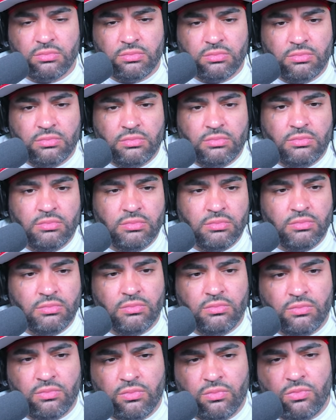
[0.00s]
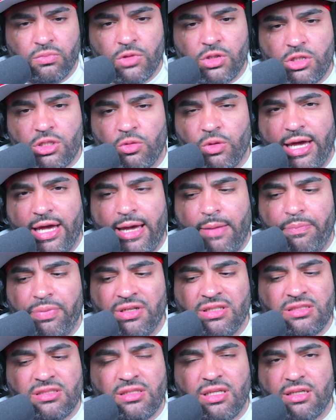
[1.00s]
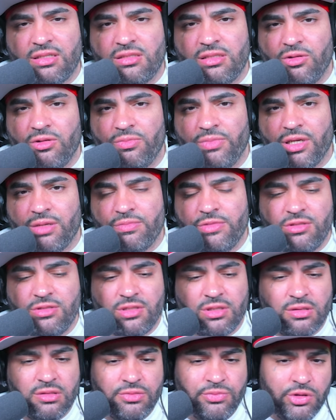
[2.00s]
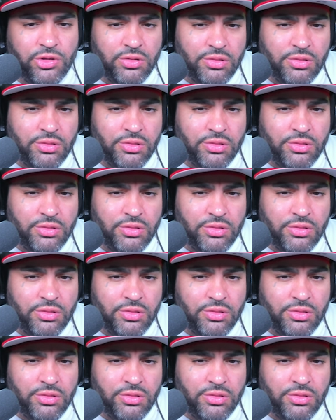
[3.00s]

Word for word: was actually quite a big... So what happened to Stickz? He don't make music no more?